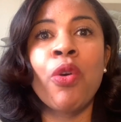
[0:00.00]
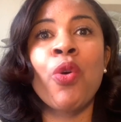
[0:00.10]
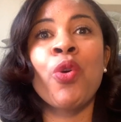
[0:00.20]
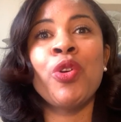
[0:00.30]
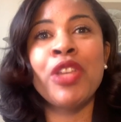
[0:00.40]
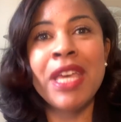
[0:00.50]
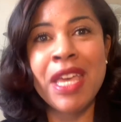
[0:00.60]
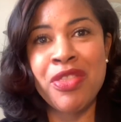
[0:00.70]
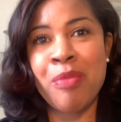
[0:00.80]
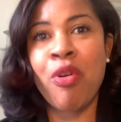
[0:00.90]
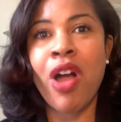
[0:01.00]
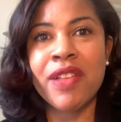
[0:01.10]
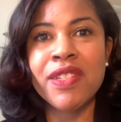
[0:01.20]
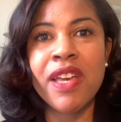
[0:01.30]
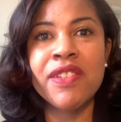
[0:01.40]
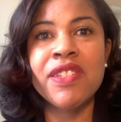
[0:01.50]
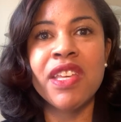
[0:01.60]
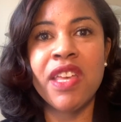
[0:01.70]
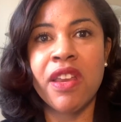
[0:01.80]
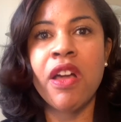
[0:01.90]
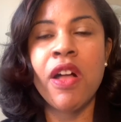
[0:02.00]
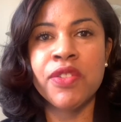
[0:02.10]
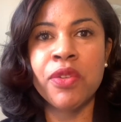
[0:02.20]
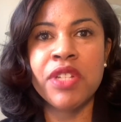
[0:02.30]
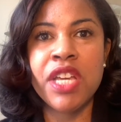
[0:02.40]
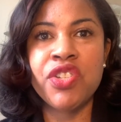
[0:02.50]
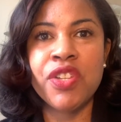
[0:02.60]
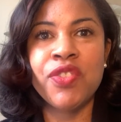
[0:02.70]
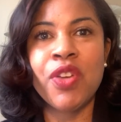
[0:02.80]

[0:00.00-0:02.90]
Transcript: early in the process to get a consultation.